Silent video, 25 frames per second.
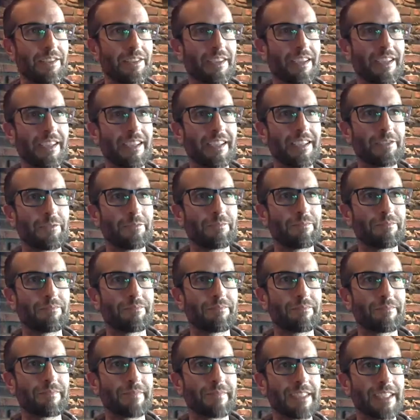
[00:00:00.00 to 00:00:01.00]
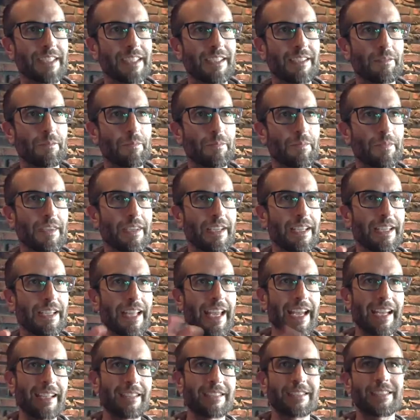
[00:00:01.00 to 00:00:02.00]
uh,
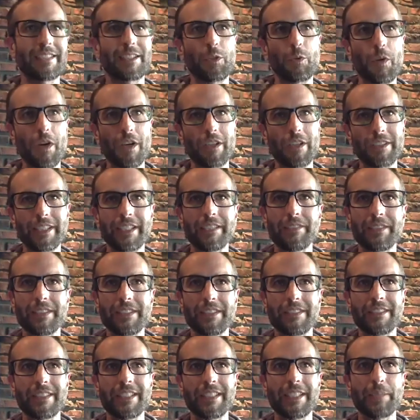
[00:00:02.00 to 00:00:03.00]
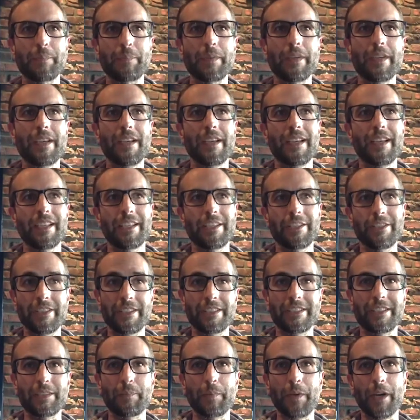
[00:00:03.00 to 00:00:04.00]
enhance the quality of the sleep.
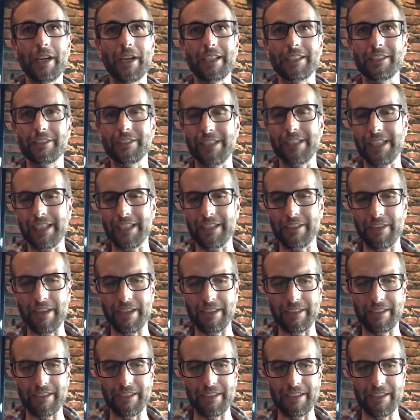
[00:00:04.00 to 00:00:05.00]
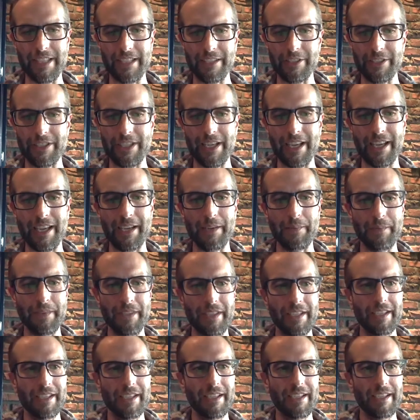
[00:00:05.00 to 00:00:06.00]
It's a product you'll take around dinner time.
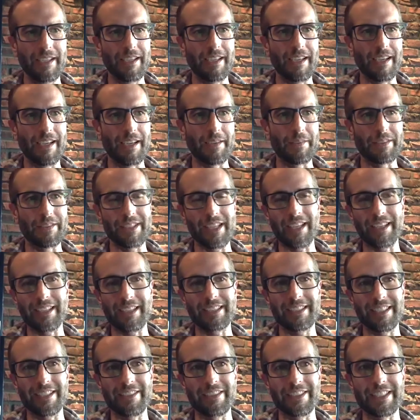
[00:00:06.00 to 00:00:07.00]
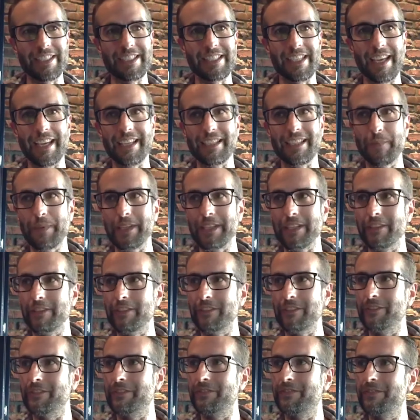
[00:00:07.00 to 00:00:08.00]
Um, it's not necessarily designed to make
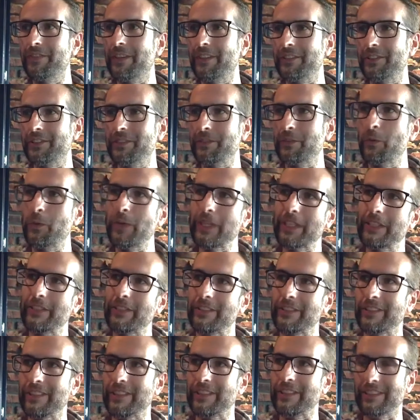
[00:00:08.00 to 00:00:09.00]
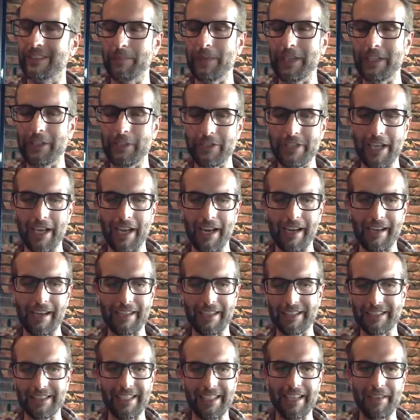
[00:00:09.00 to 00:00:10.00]
you fall asleep quicker or make you tired. It
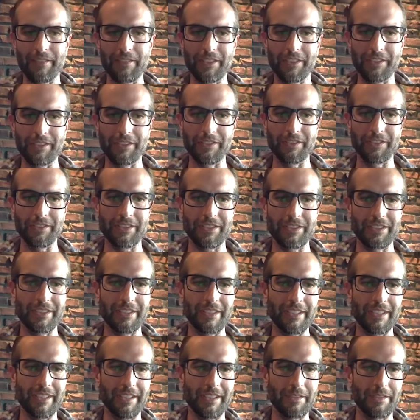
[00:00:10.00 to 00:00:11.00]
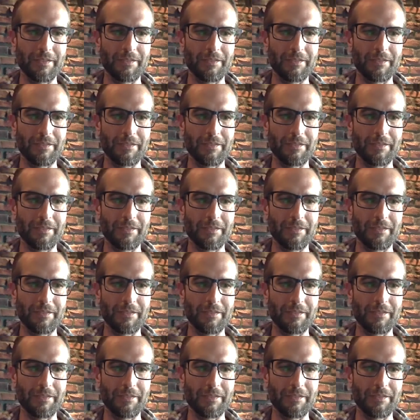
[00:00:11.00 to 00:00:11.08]
doesn't have those uh,